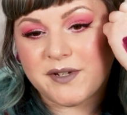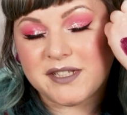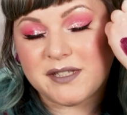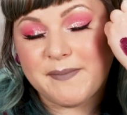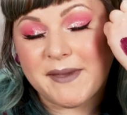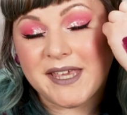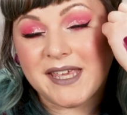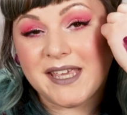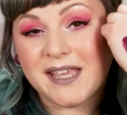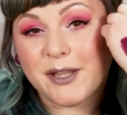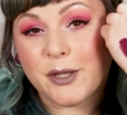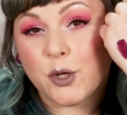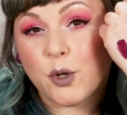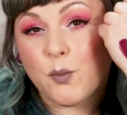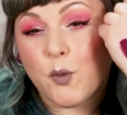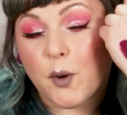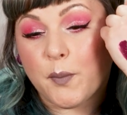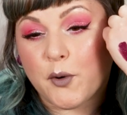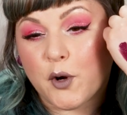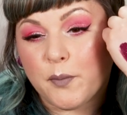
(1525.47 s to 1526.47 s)
it's making it a little
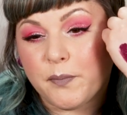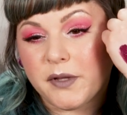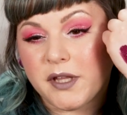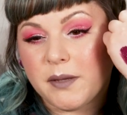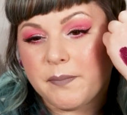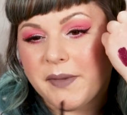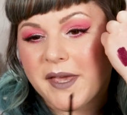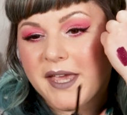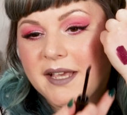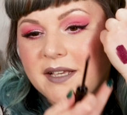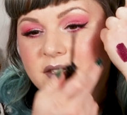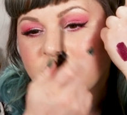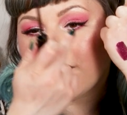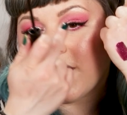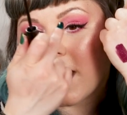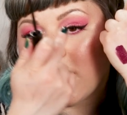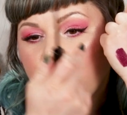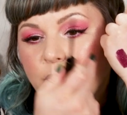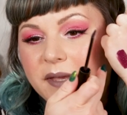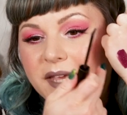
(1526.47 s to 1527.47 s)
more purpley pink, so
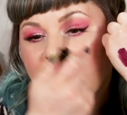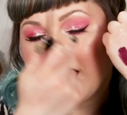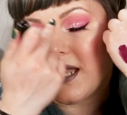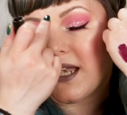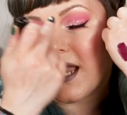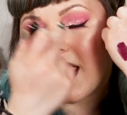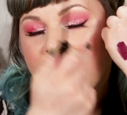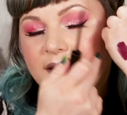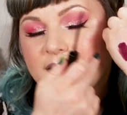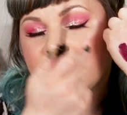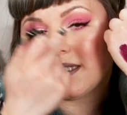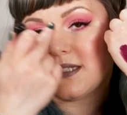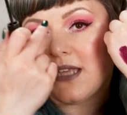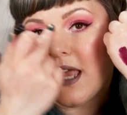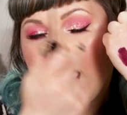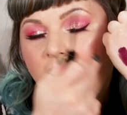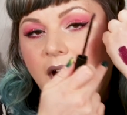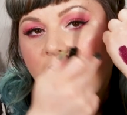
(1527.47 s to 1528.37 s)
that'll be a nice,